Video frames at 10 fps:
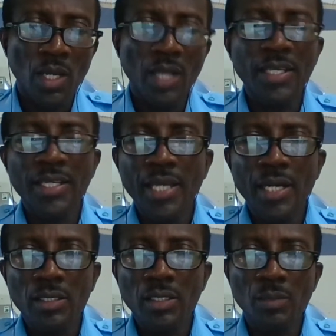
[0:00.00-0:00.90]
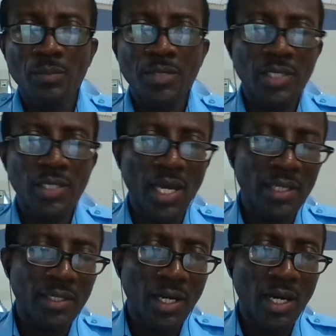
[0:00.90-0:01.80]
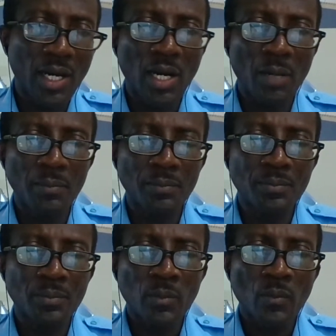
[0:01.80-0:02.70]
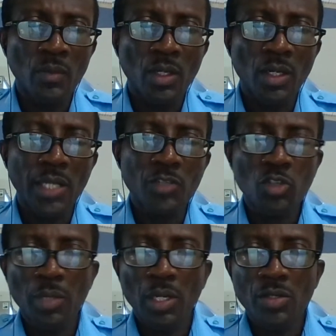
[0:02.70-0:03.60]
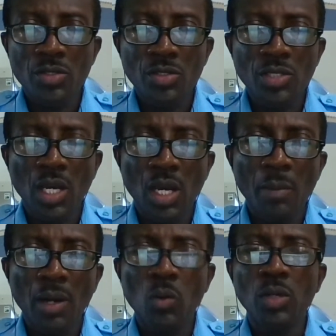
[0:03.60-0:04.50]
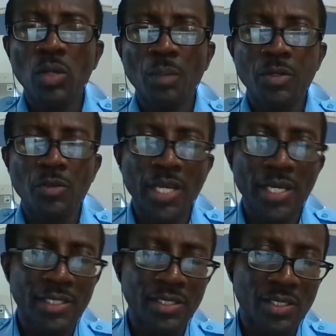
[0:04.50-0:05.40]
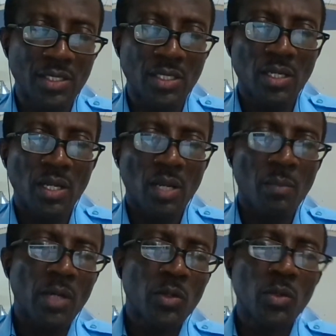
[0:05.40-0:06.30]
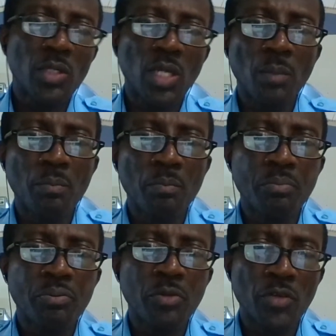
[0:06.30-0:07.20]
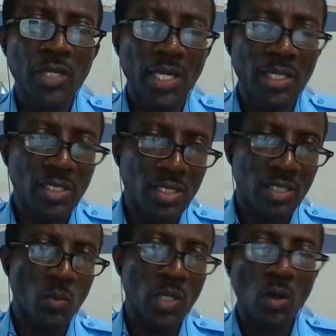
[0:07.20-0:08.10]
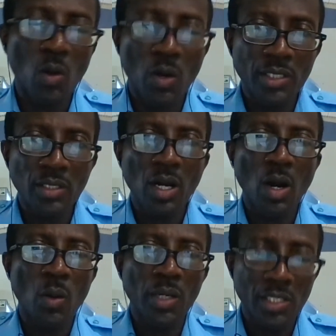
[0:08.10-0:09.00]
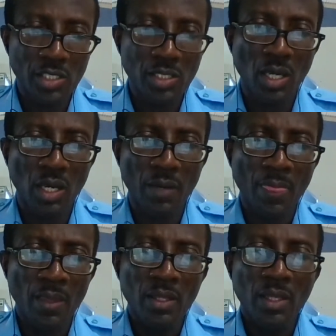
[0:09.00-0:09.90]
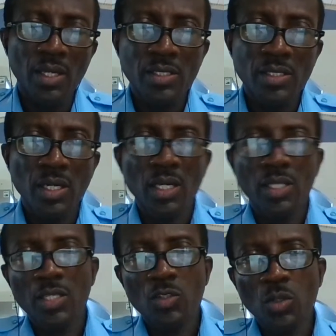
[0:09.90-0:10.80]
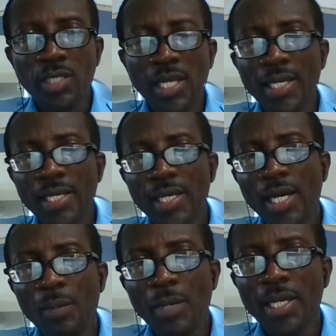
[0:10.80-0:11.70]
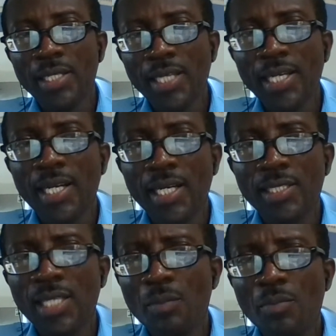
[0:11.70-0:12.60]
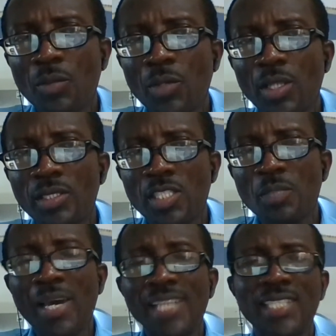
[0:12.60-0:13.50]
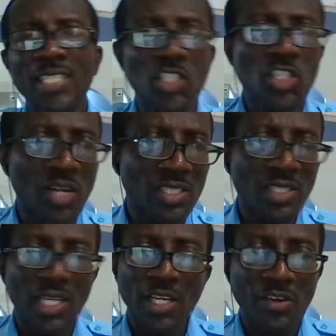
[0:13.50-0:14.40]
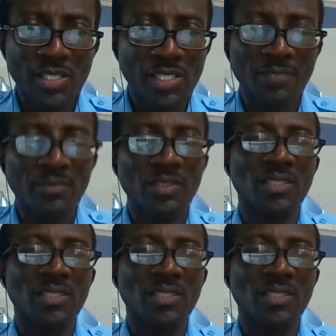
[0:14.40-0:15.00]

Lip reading: And then there are herbs like tribulus, macuna puriens. Macuna puriens, we call it cow itch here. It's it grows like a tambran with lots of spines and it's scratched like crazy.